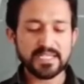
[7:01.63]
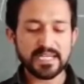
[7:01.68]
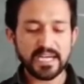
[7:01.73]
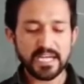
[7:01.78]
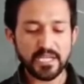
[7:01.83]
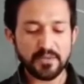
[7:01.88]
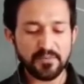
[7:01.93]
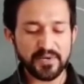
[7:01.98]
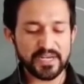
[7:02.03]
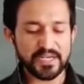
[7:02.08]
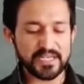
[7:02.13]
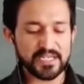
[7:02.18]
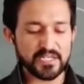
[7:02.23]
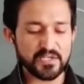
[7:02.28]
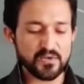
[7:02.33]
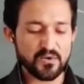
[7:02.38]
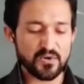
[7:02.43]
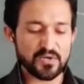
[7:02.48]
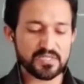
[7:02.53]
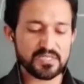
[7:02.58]
time, he
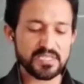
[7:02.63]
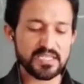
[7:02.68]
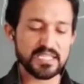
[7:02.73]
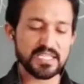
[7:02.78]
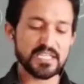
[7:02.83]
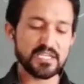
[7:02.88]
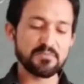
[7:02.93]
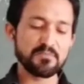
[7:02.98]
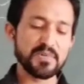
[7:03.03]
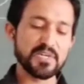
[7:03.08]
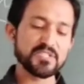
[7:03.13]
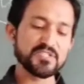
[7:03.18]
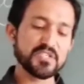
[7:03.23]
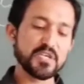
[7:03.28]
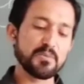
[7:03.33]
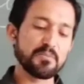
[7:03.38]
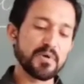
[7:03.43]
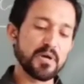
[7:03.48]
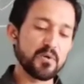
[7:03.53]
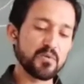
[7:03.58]
did not think much
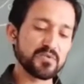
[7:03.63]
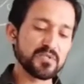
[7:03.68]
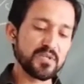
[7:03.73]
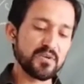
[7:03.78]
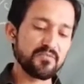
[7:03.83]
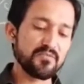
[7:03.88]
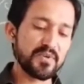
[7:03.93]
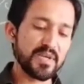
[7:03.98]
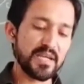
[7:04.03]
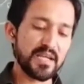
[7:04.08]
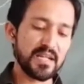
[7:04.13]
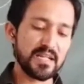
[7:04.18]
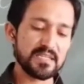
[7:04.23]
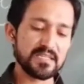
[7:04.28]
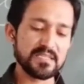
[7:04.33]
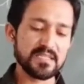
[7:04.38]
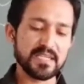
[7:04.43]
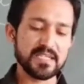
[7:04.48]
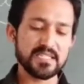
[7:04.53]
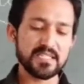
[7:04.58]
about the
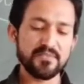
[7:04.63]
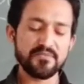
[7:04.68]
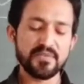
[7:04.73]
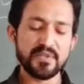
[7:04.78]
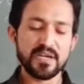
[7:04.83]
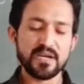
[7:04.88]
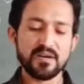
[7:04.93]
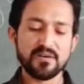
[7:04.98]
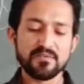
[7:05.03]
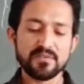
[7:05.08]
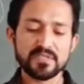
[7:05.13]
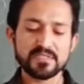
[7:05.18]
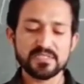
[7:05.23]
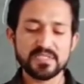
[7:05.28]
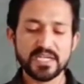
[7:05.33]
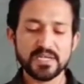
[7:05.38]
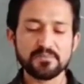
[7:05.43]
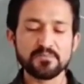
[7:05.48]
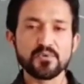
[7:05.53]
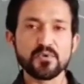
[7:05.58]
wealth that the flowers
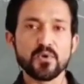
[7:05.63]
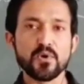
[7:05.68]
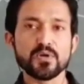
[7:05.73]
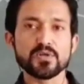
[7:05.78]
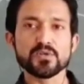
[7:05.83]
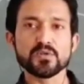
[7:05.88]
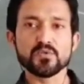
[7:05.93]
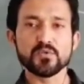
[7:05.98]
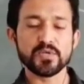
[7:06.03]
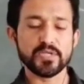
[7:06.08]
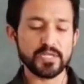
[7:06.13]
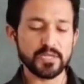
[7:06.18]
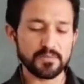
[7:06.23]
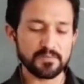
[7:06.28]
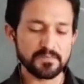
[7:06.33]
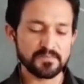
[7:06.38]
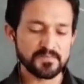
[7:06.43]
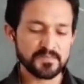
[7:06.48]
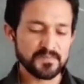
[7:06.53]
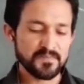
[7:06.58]
had brought to
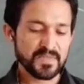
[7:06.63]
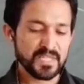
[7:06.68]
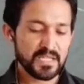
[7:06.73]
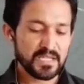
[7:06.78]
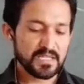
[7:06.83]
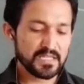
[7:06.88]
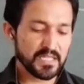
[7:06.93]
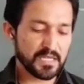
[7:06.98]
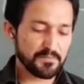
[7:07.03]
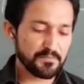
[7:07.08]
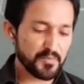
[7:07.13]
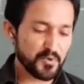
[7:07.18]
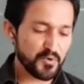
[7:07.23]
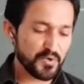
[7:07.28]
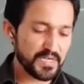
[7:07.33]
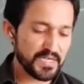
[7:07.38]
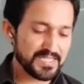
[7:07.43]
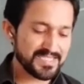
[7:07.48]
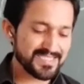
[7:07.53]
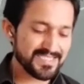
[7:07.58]
him. The
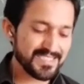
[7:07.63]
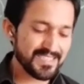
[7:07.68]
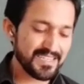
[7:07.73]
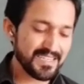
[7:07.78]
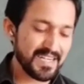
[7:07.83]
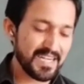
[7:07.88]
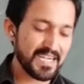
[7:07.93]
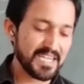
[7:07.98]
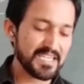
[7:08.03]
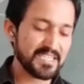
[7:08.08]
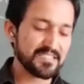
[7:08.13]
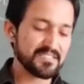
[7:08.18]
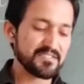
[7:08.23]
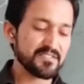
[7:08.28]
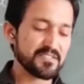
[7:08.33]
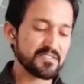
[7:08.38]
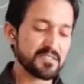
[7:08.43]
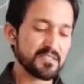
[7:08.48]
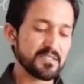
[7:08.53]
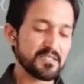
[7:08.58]
poet
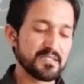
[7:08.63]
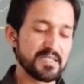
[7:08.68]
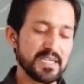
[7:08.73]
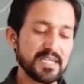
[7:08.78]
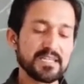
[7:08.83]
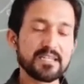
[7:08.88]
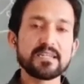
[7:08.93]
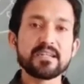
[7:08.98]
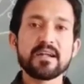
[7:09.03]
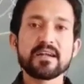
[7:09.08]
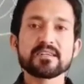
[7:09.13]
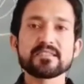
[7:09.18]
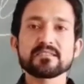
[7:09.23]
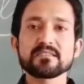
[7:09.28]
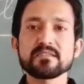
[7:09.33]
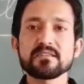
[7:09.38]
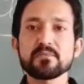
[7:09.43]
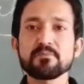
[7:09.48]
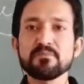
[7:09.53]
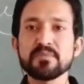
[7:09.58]
realized that
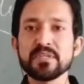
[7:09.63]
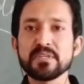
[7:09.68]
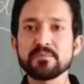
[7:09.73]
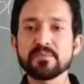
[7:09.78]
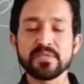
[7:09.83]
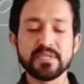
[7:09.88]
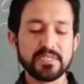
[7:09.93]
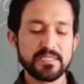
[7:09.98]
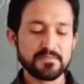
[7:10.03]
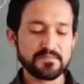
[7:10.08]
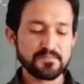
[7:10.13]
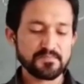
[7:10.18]
later, maybe